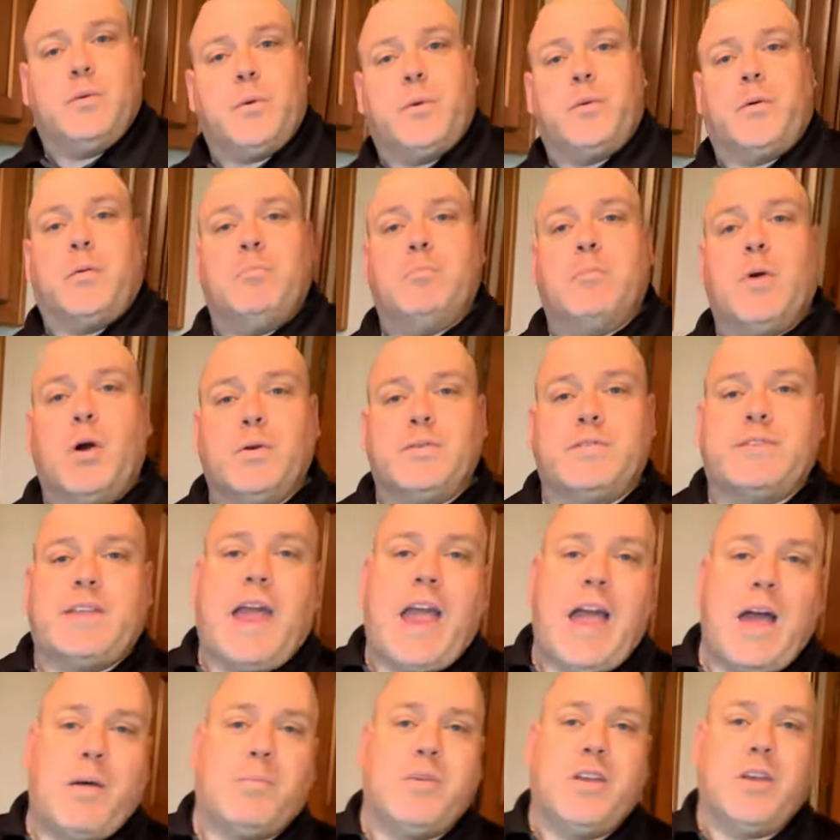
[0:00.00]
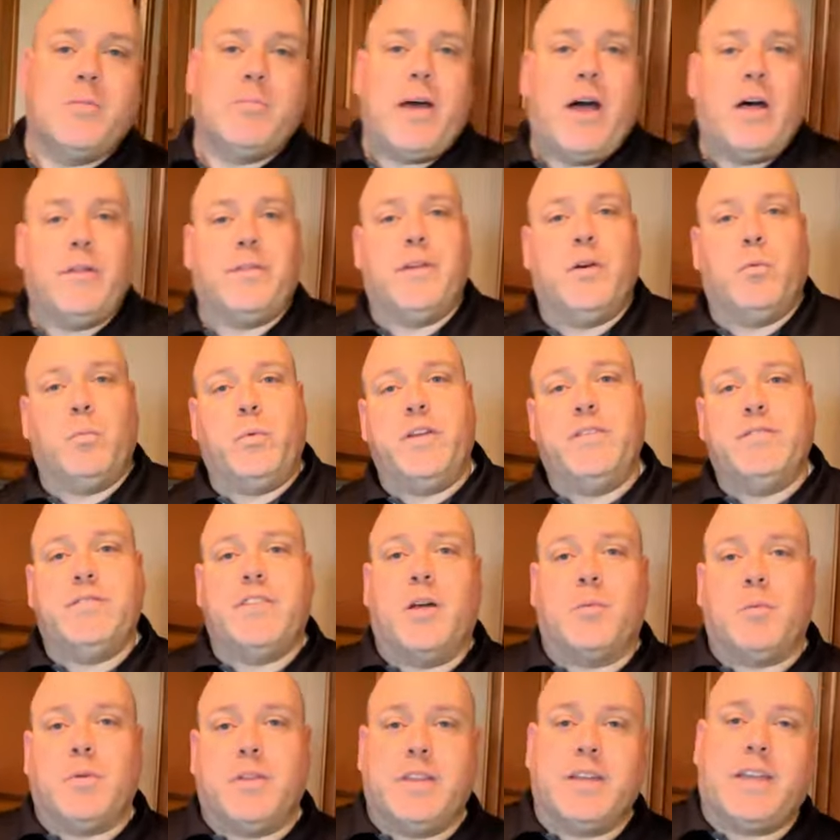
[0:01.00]
we were most happy about that we've
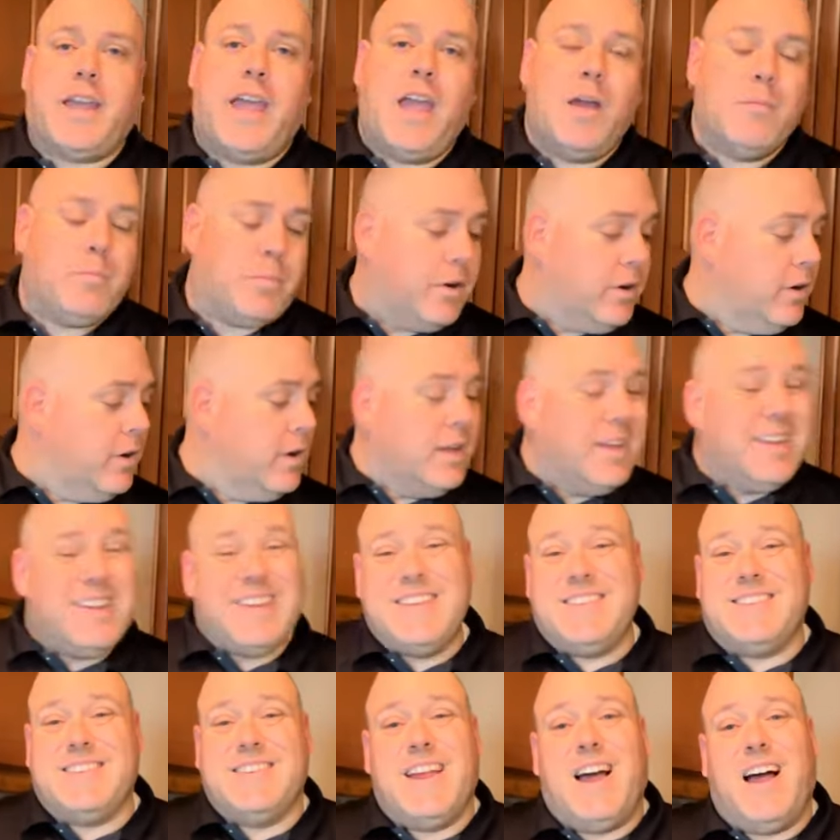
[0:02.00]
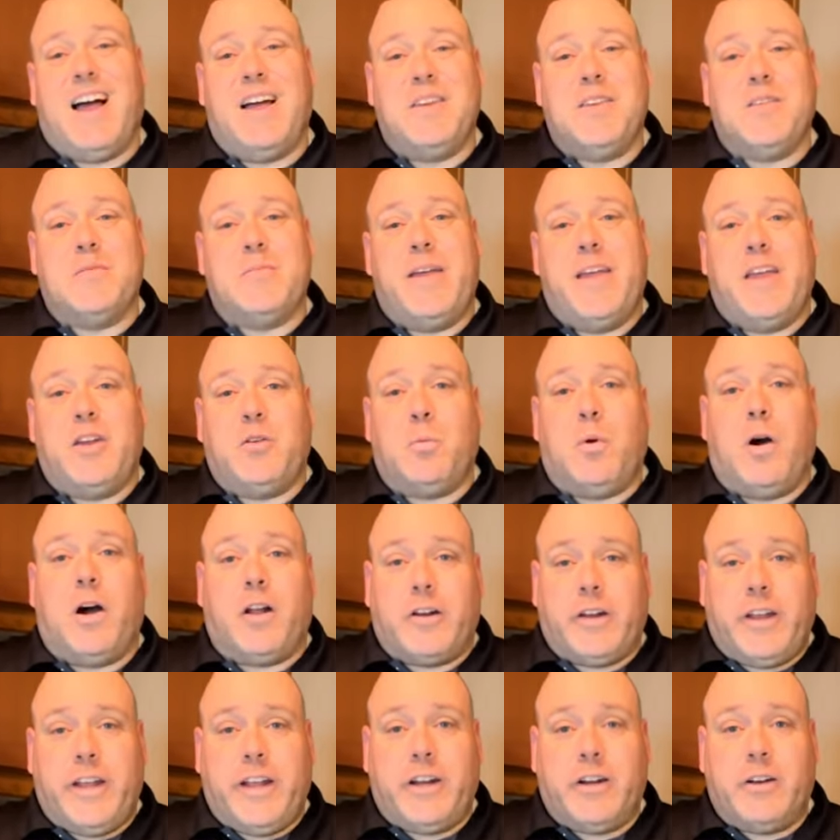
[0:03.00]
done with the camper is an on-demand
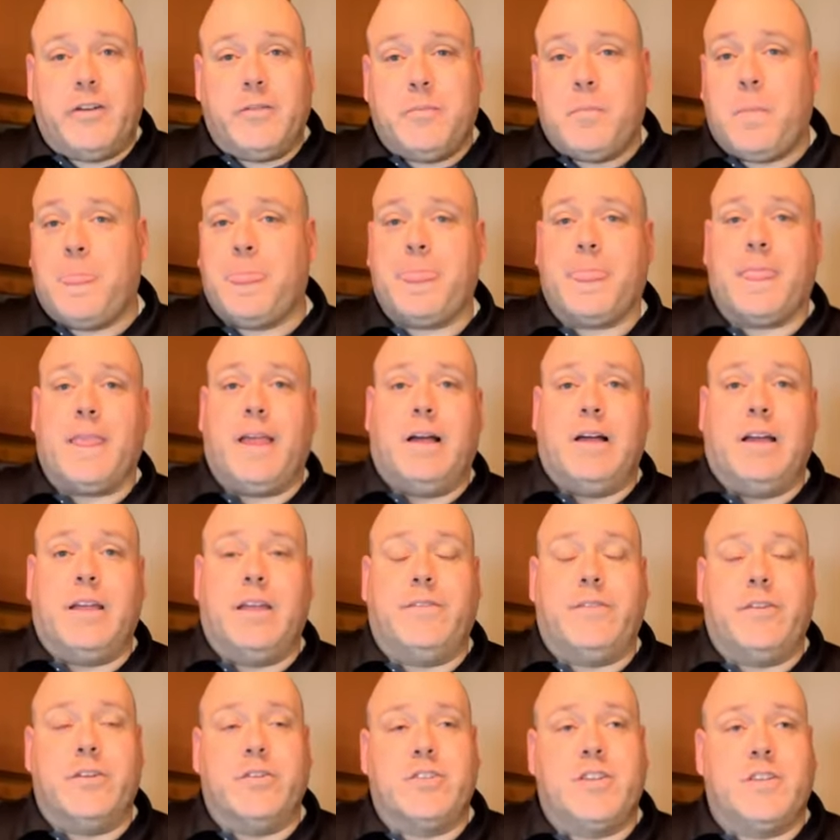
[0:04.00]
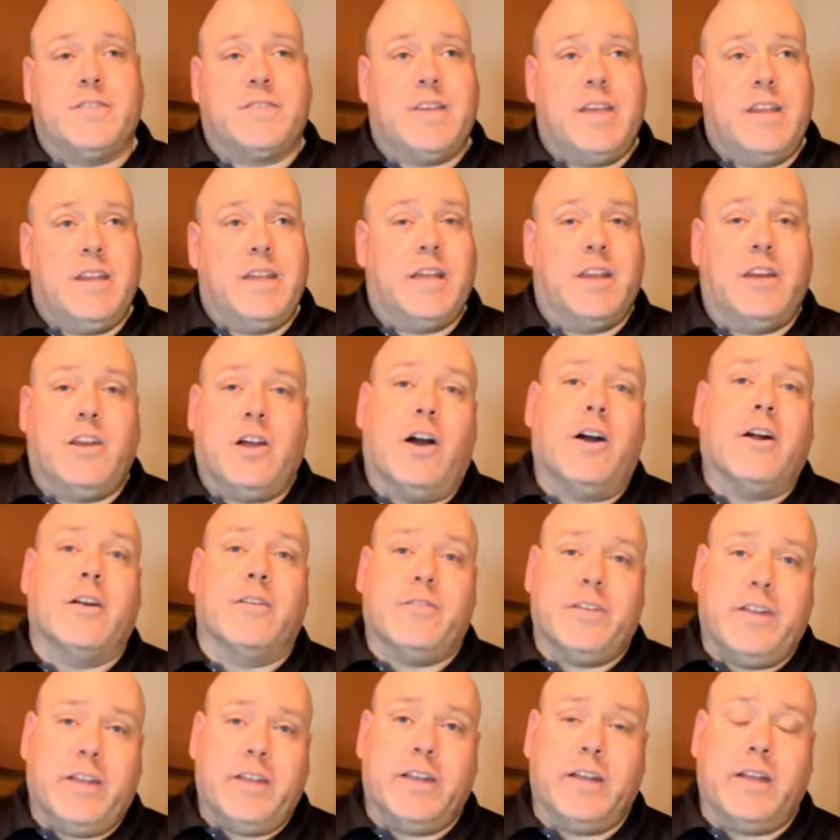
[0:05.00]
water heater. Uh, if you're just getting into
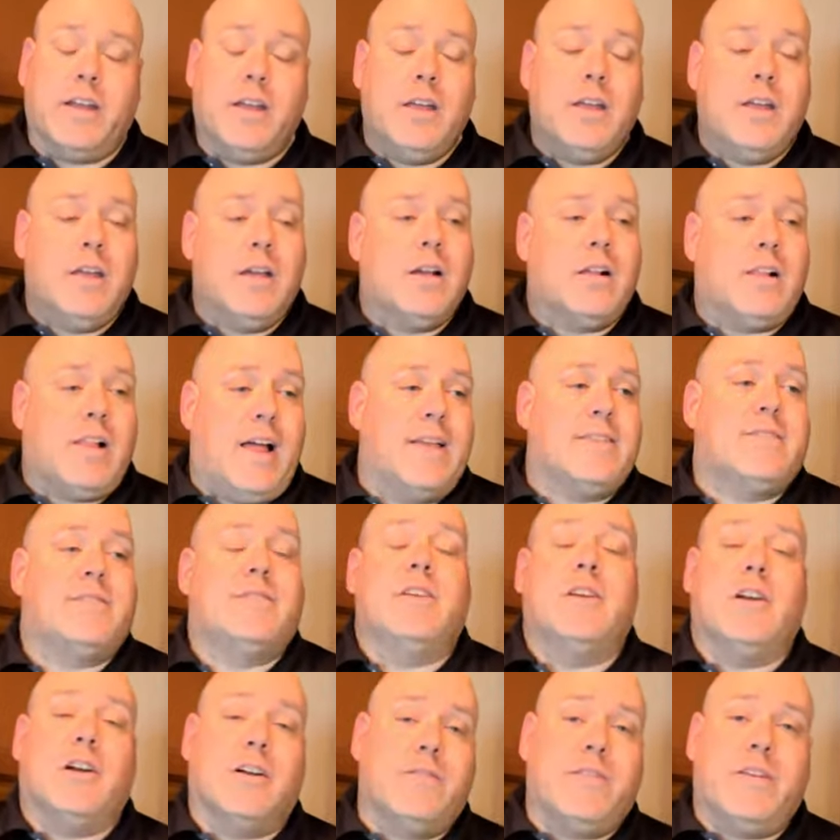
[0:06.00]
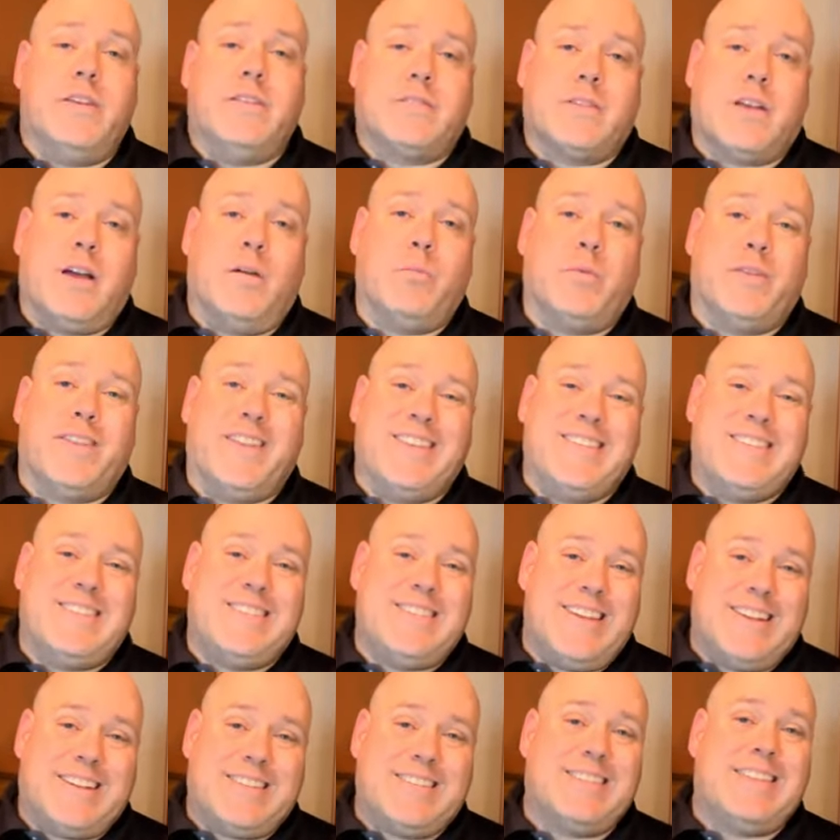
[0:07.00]
RVing, Class C RVs come with a
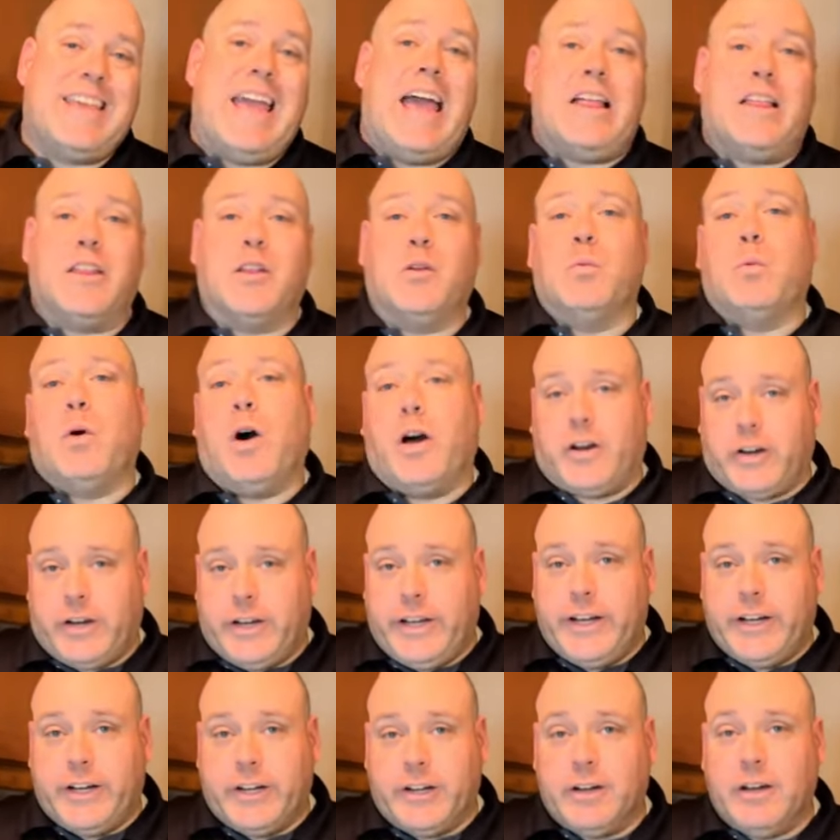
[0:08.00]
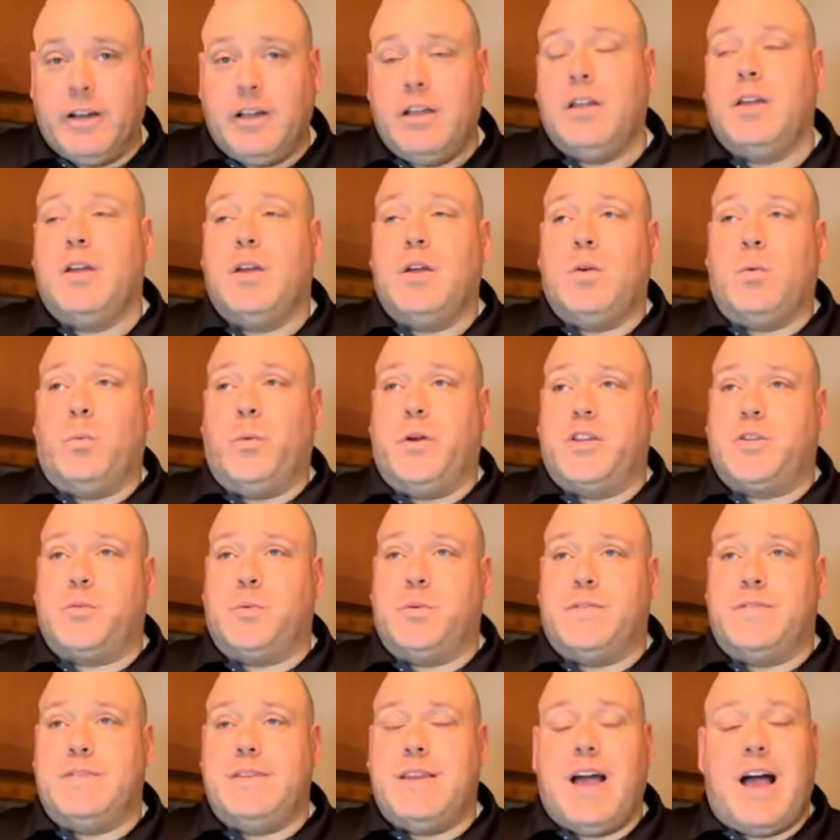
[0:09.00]
six gallon water heater, which
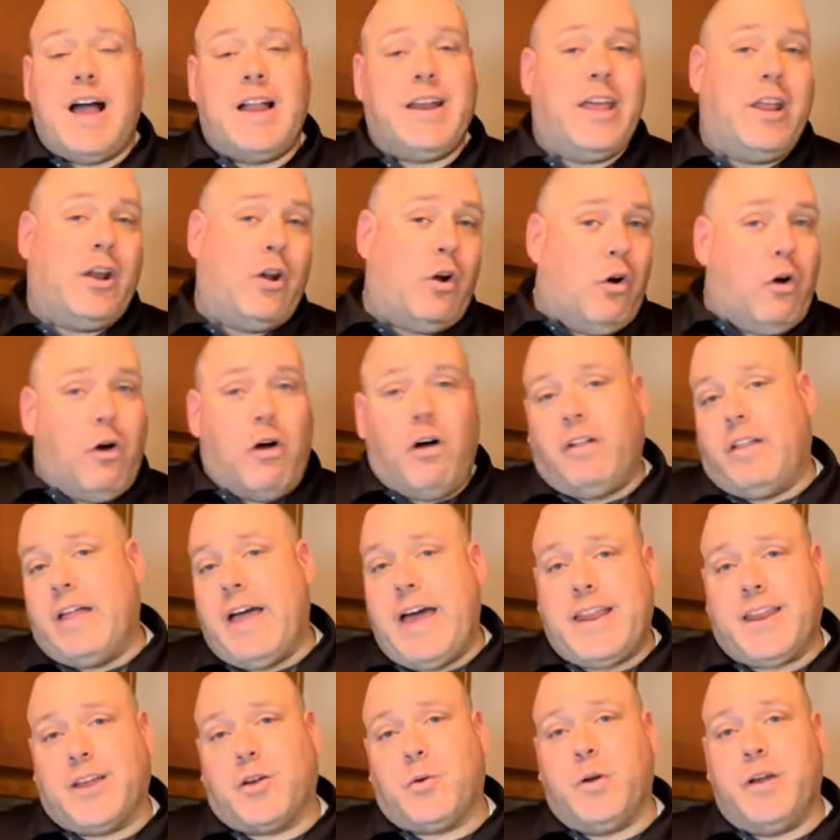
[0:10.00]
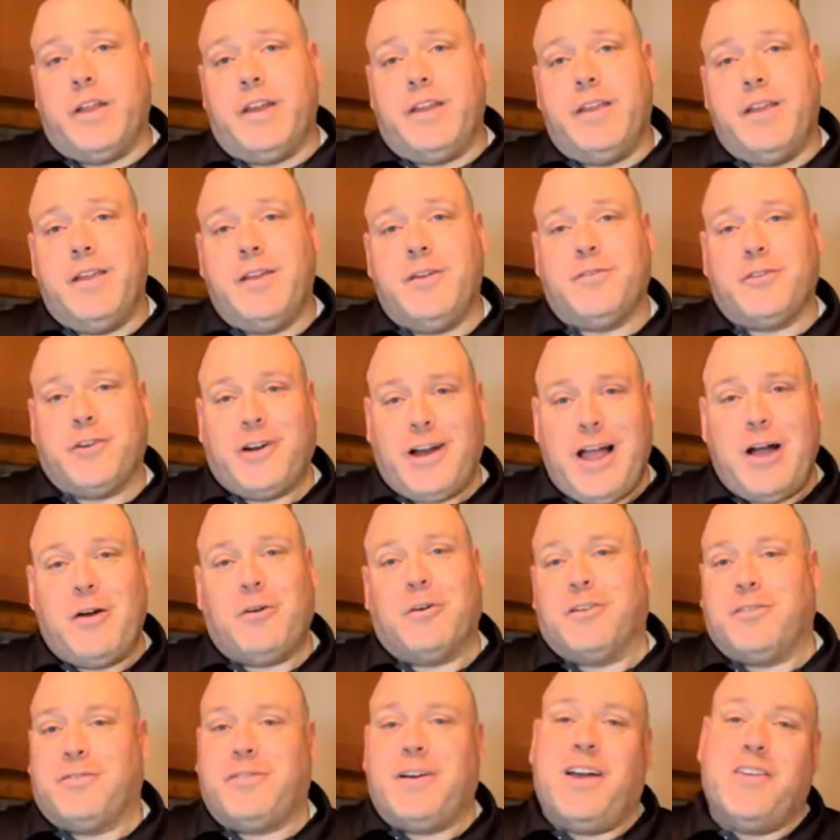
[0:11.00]
was not at all adequate for
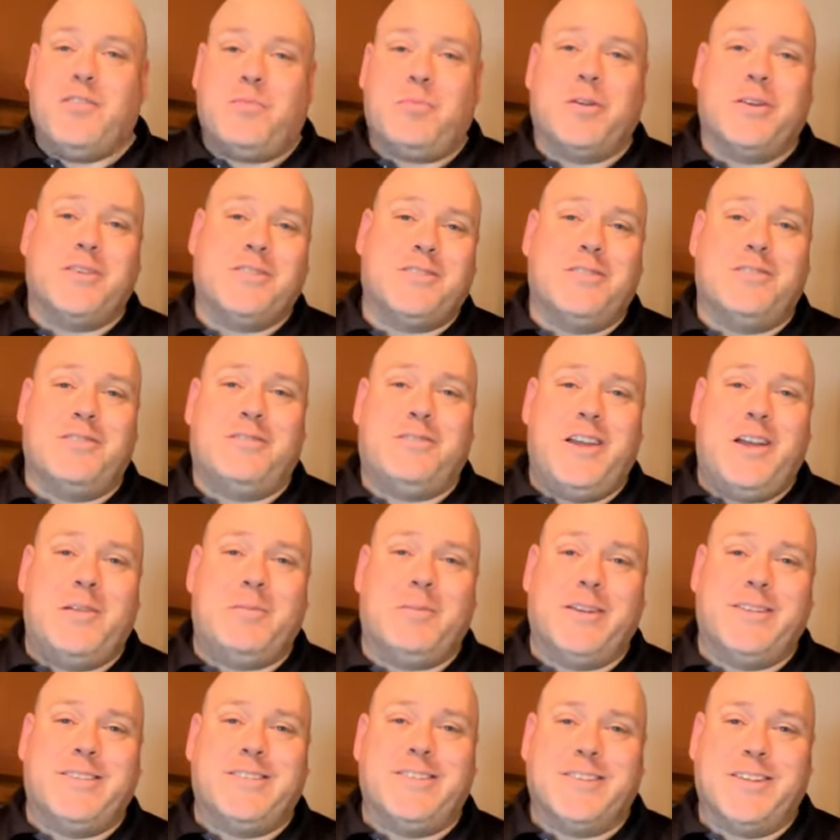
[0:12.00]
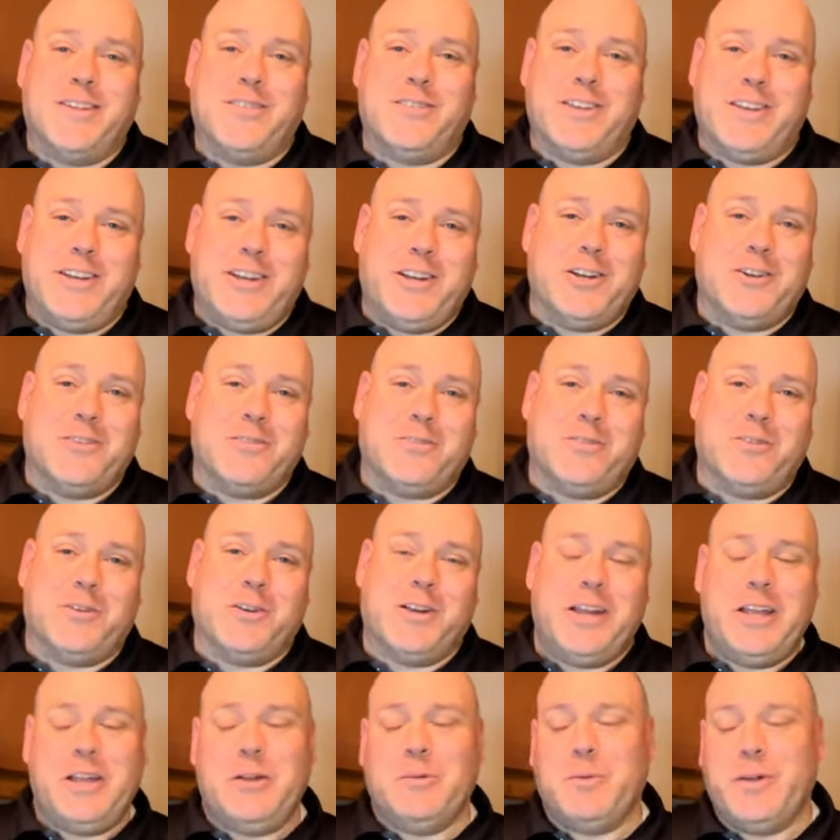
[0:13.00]
our five person family to live in here for
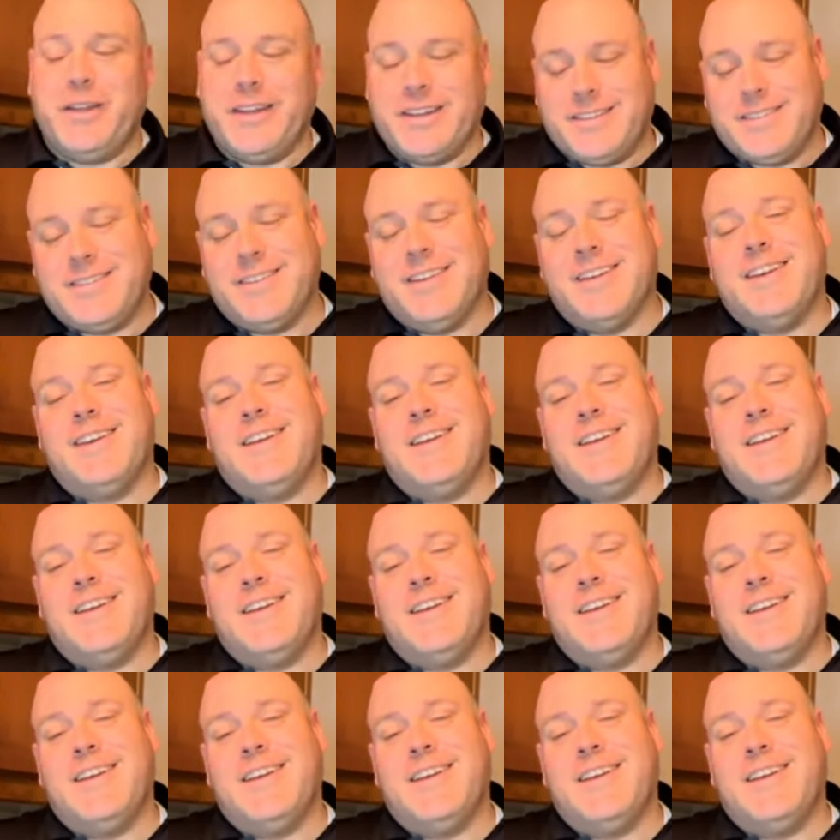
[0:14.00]
eight weeks.